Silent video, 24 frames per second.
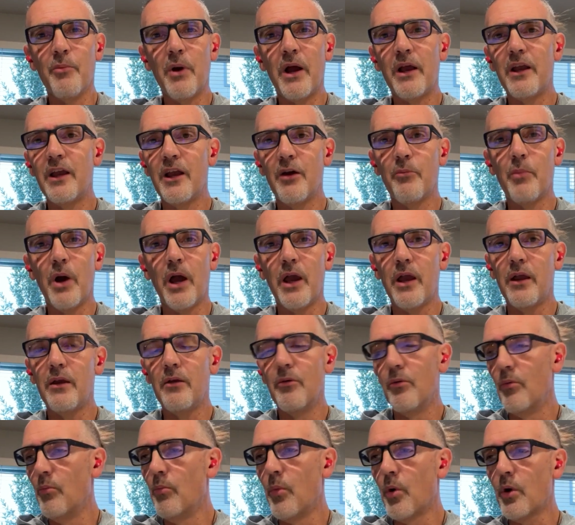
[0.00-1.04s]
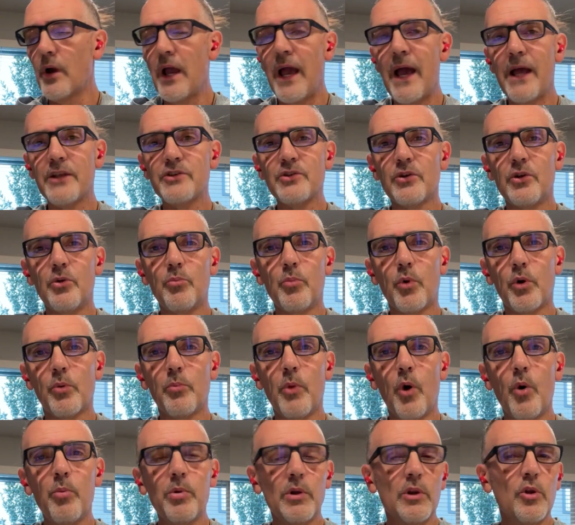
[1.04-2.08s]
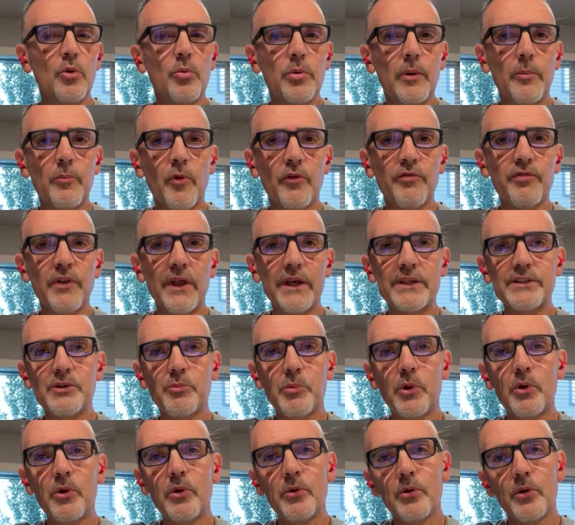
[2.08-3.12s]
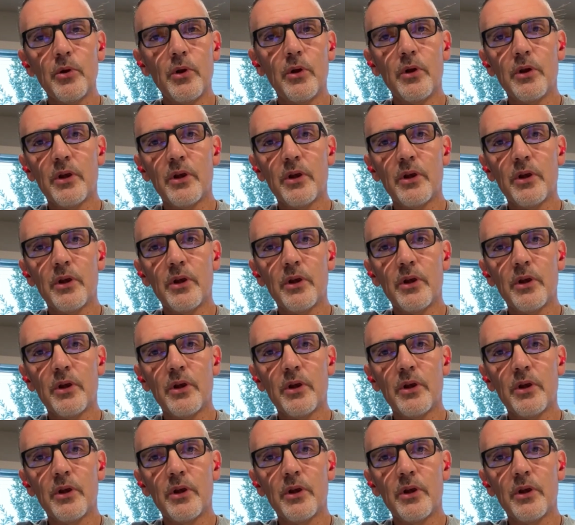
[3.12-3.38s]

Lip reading: Am I more agile, more mobile, a little bit more flexible?